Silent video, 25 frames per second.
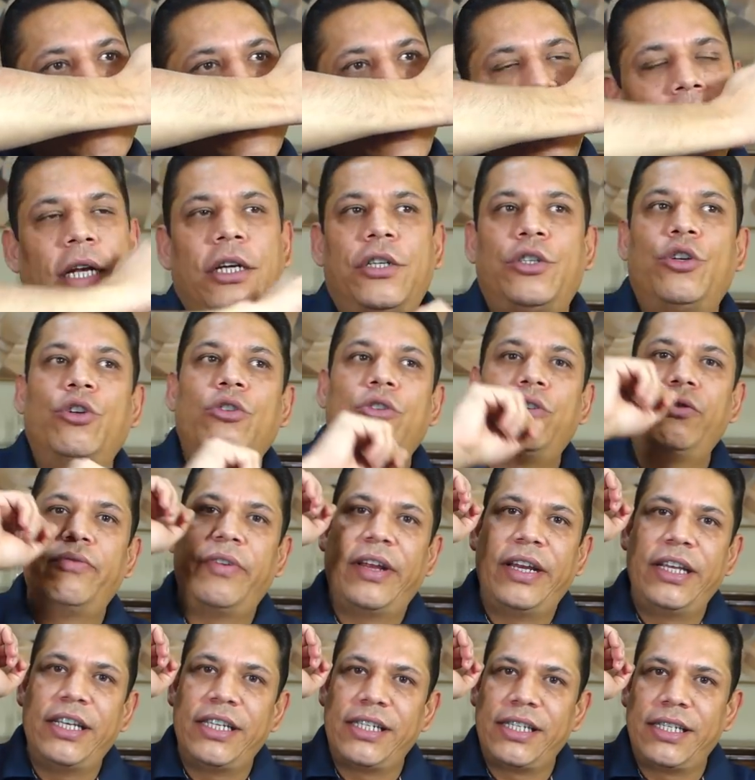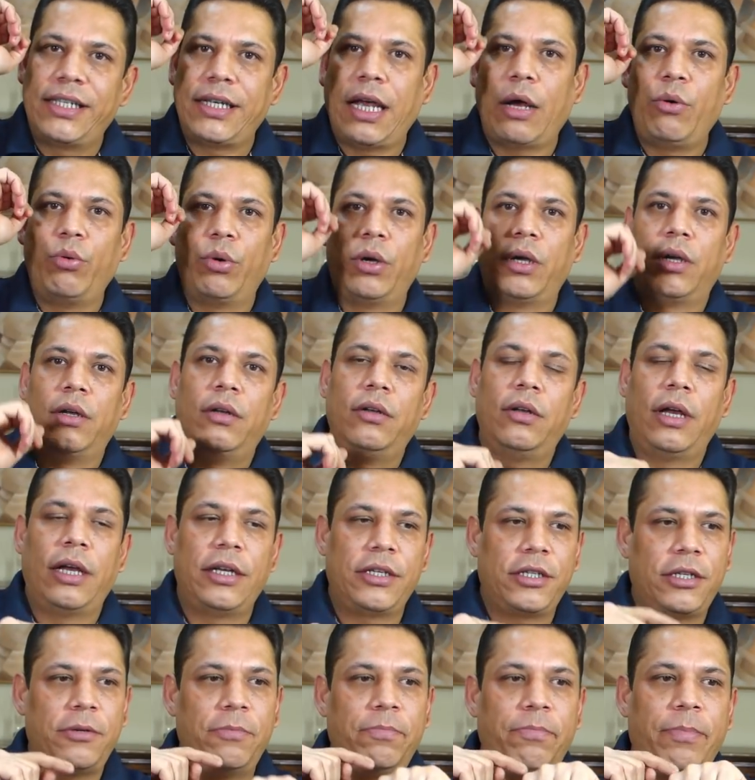And it's also very sour
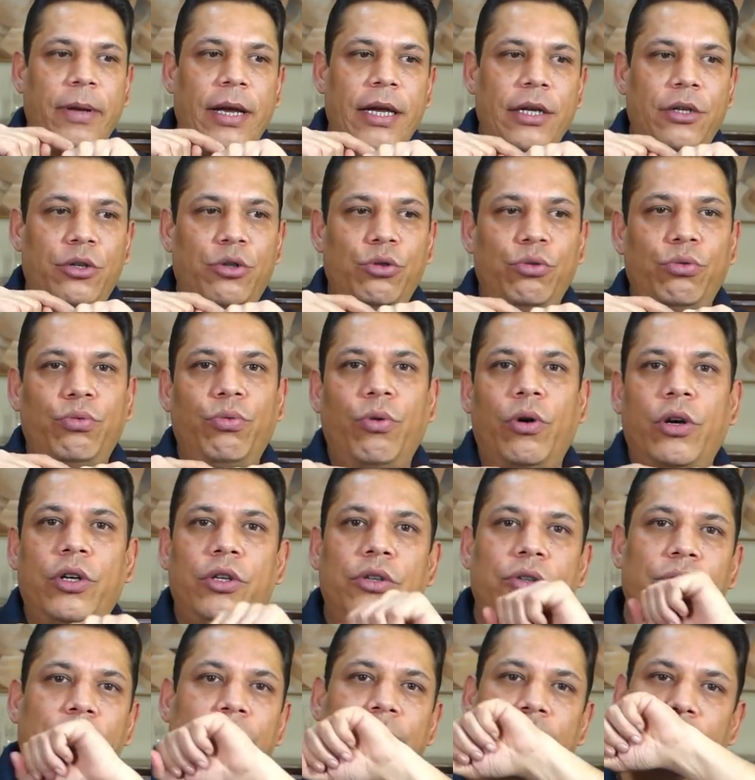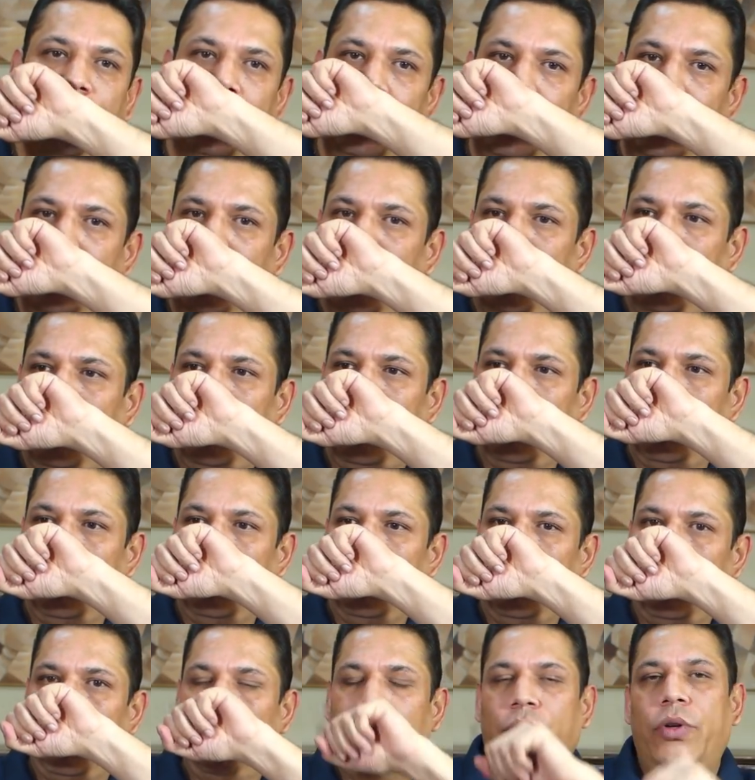as compared to what you
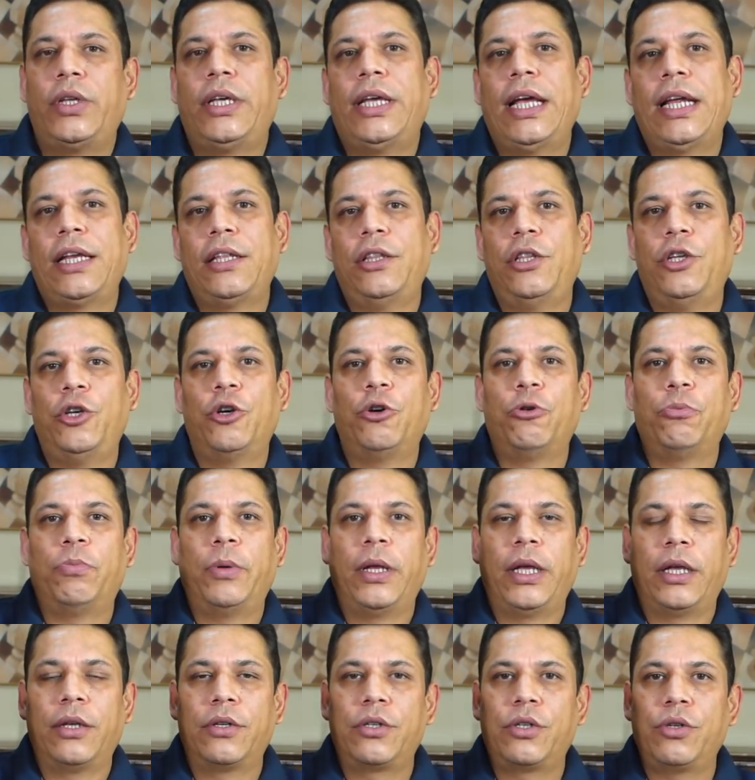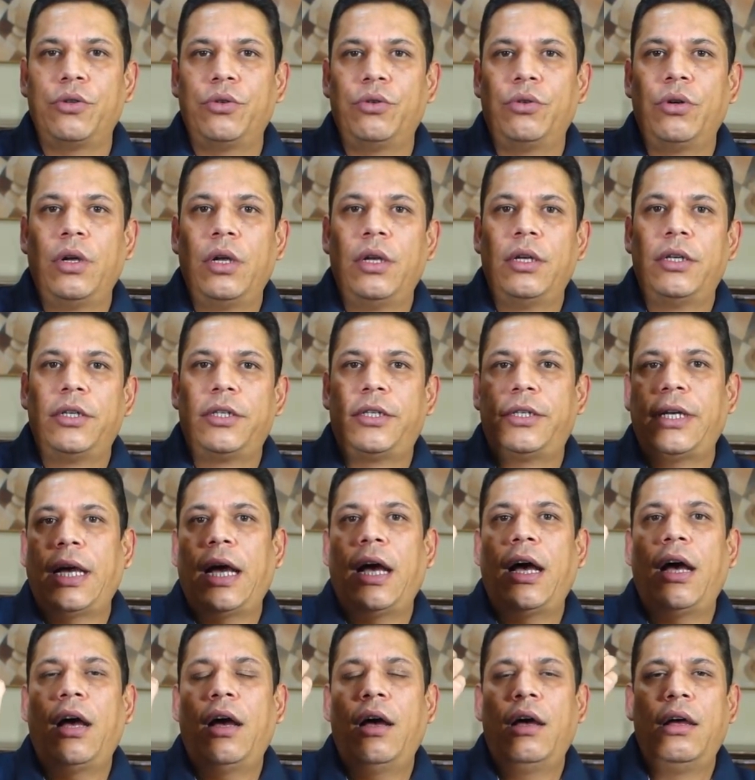what you get in the opening. So
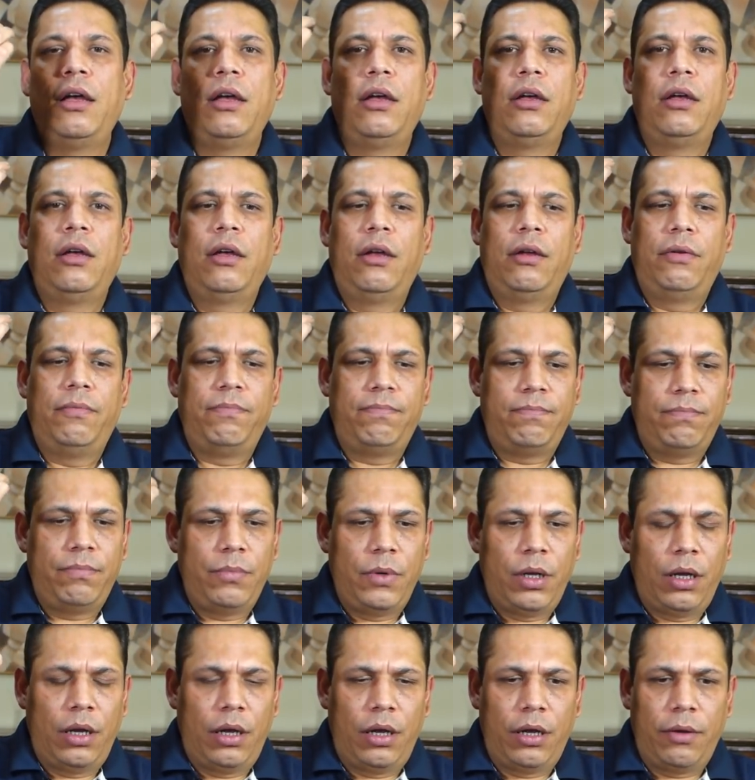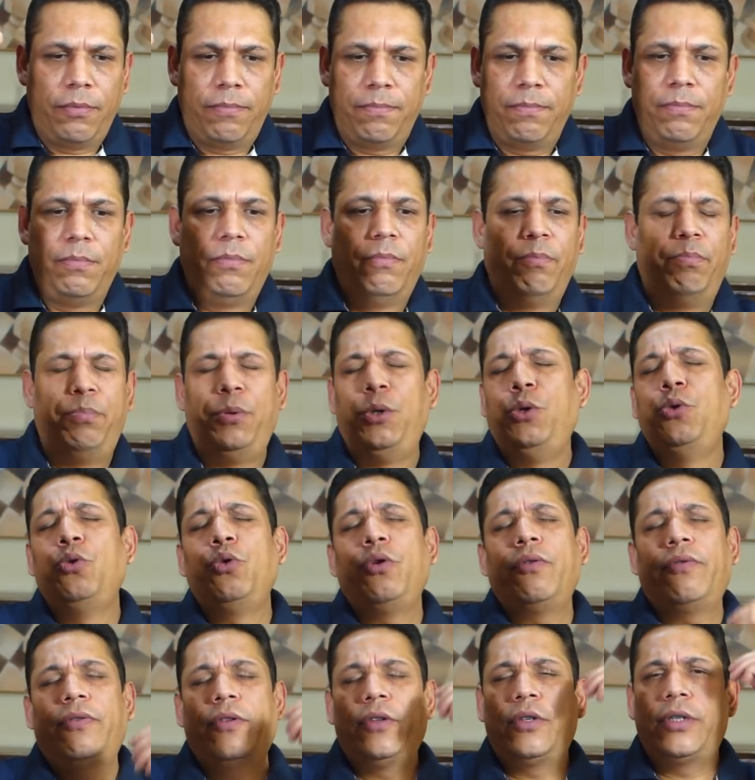Sa, uh,
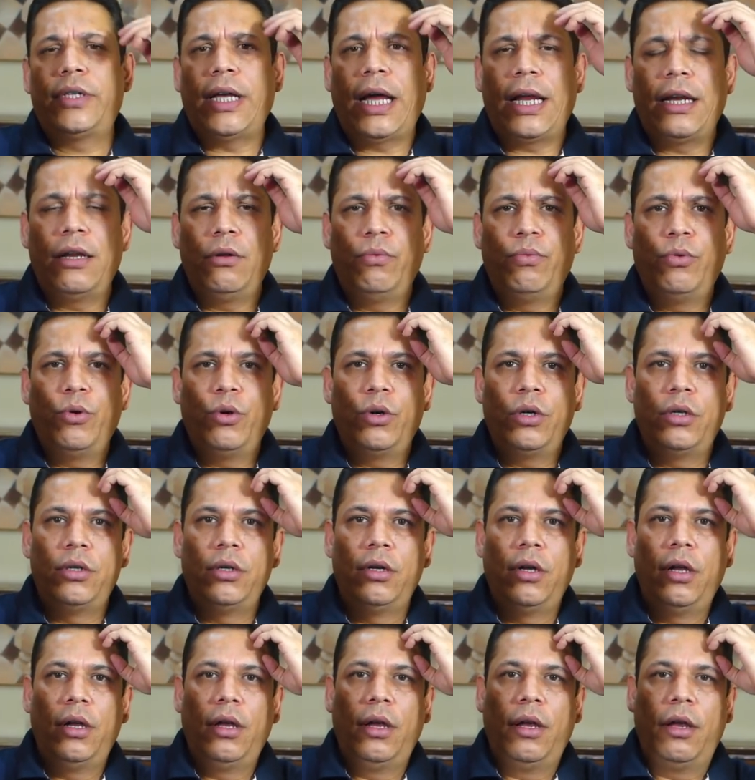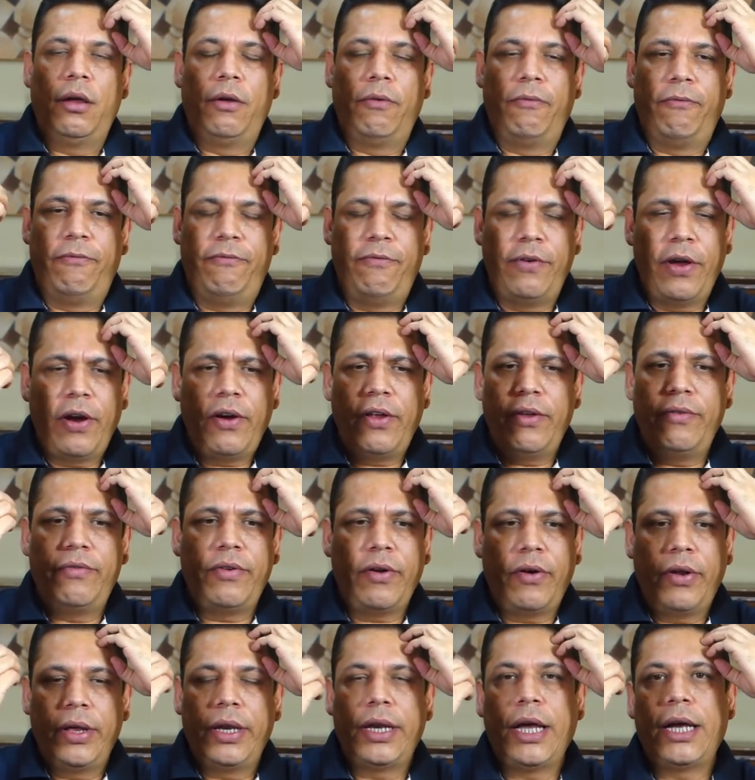beautiful sandalwood, very,
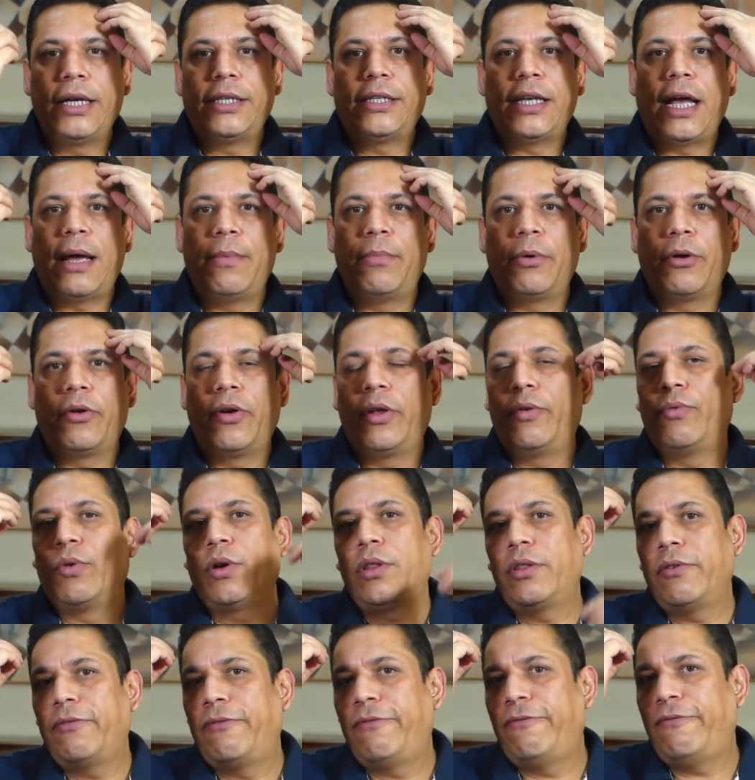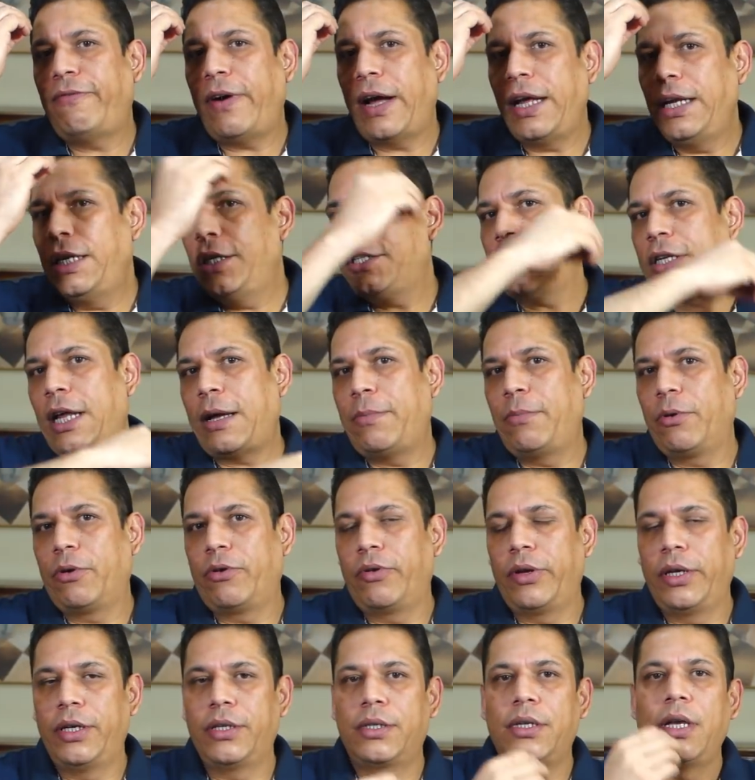very nice ambergris, one of the finest
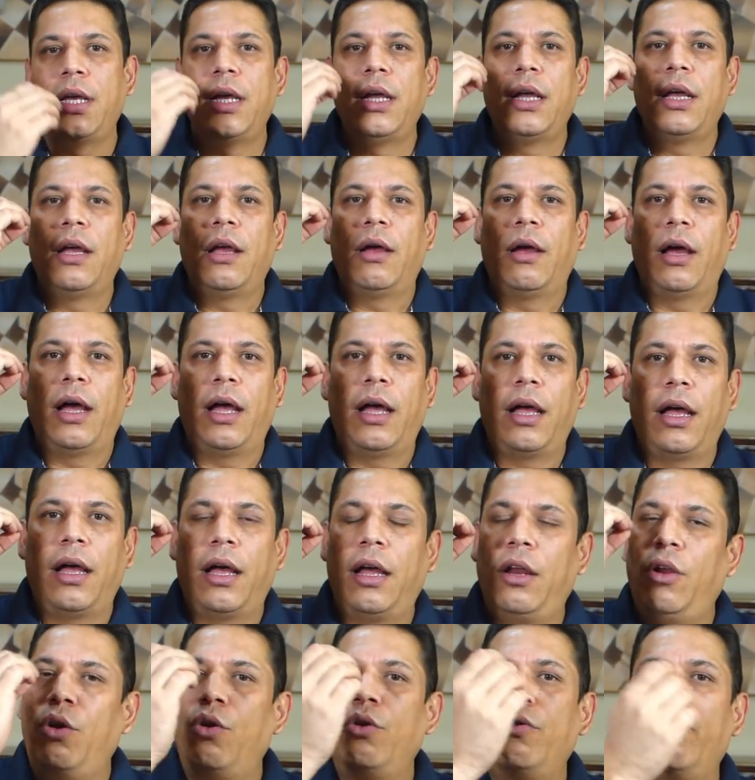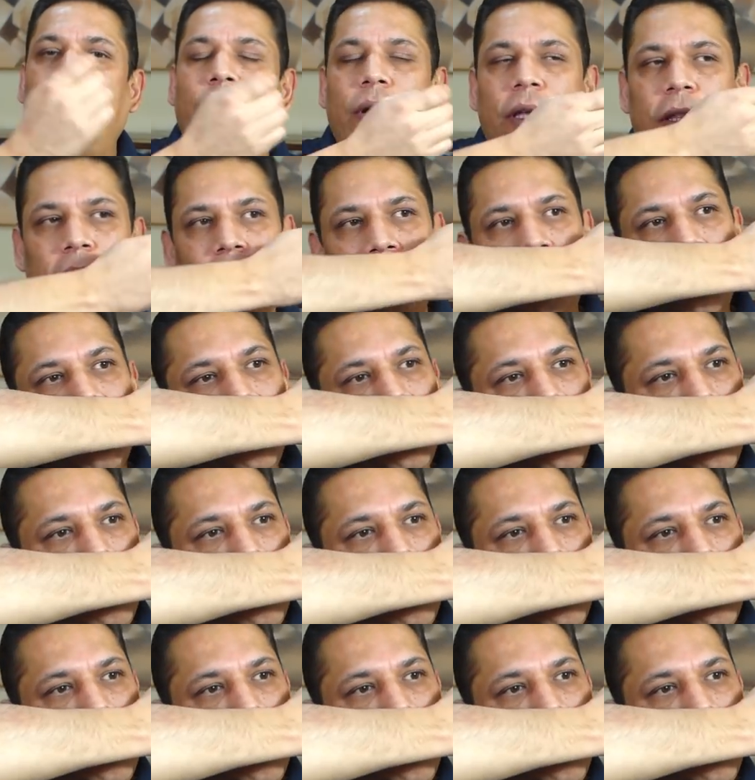ambergris, uh, along with